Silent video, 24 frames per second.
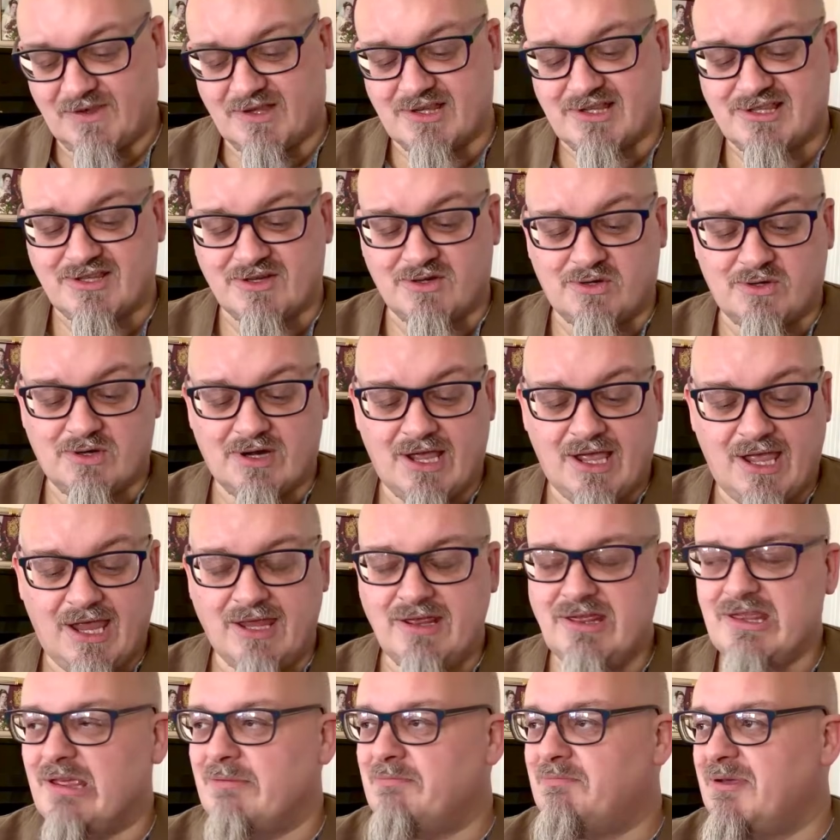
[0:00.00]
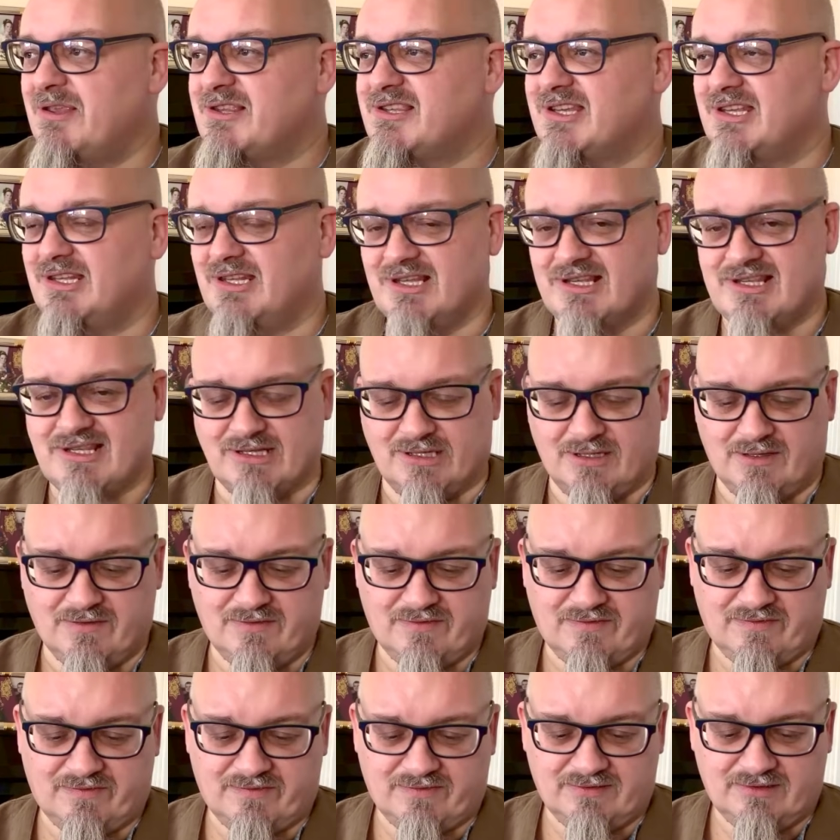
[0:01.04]
So in the busyness
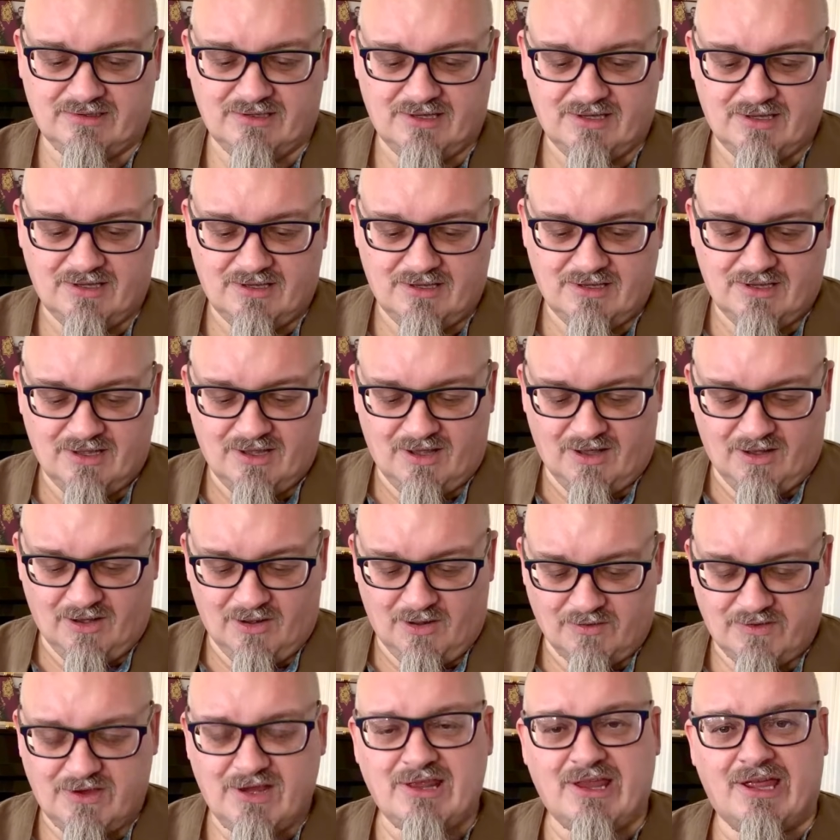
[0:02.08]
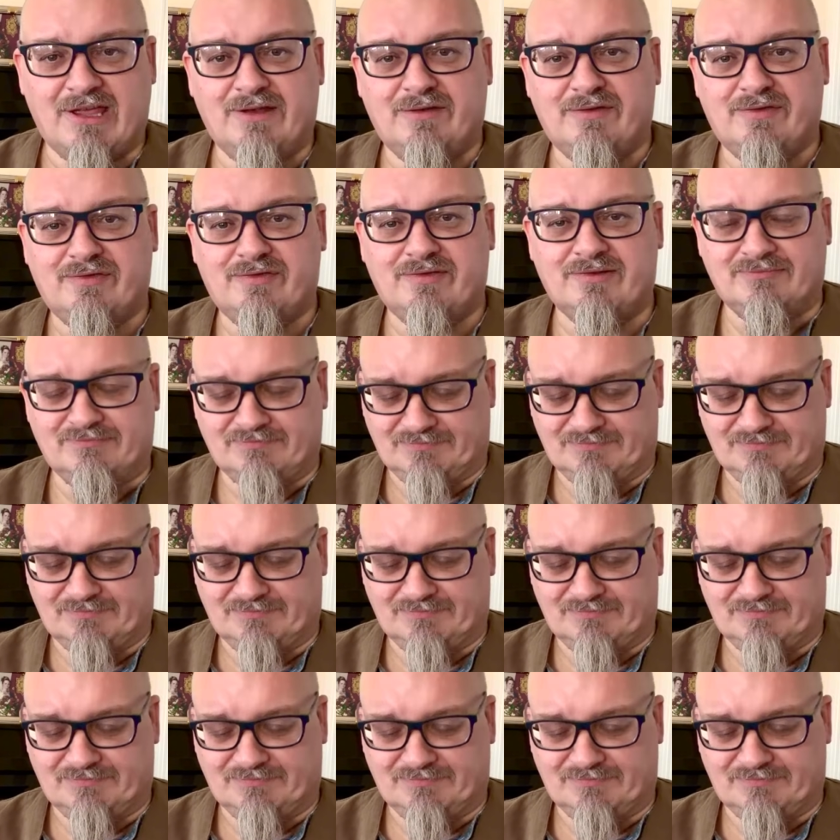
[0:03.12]
of all the life,